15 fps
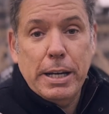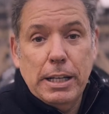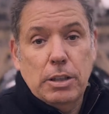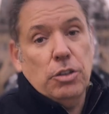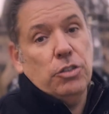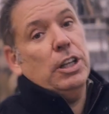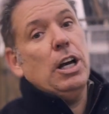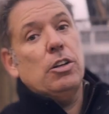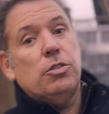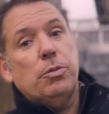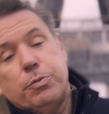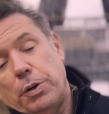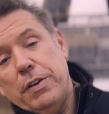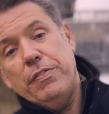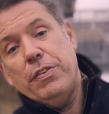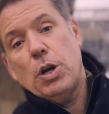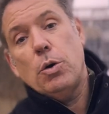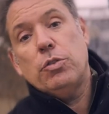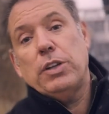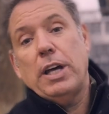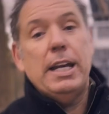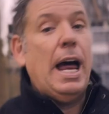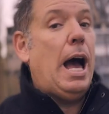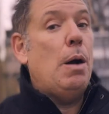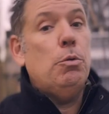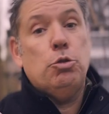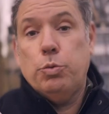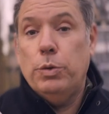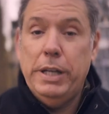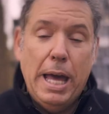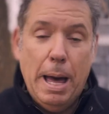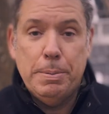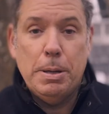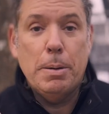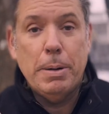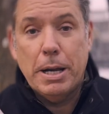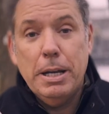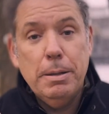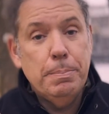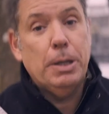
it because they got some free photos, and I was really happy about it